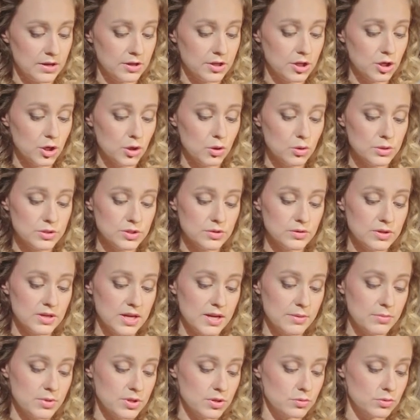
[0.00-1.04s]
He also
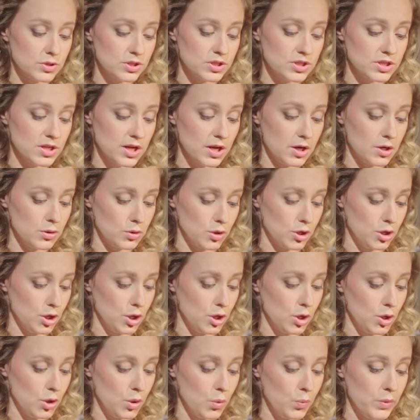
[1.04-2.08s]
came through a town
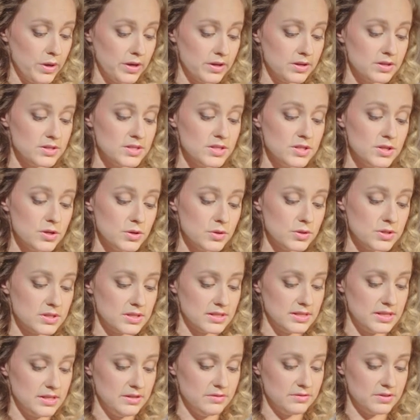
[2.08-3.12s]
where his
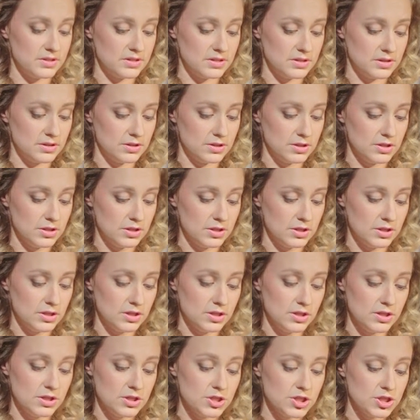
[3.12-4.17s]
nurse lived,
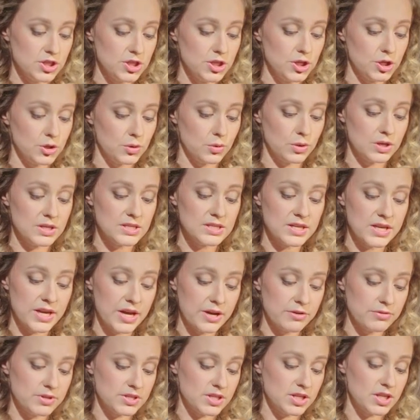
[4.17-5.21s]
she who had
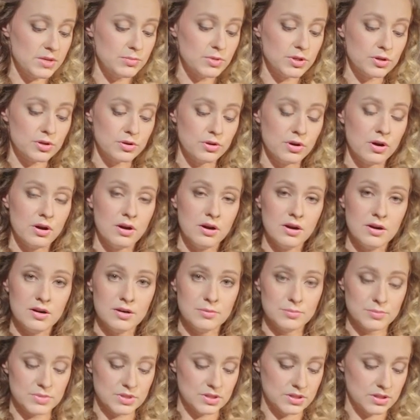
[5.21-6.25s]
carried him in her
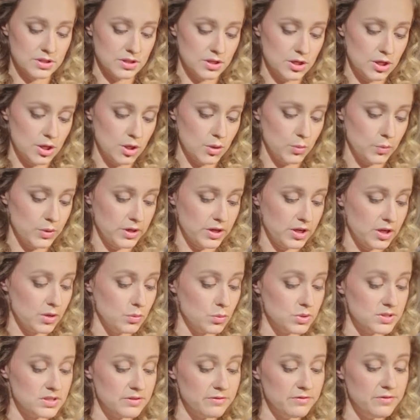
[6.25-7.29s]
arms when he
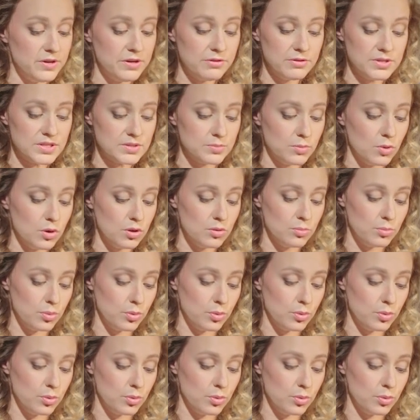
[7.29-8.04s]
was a very small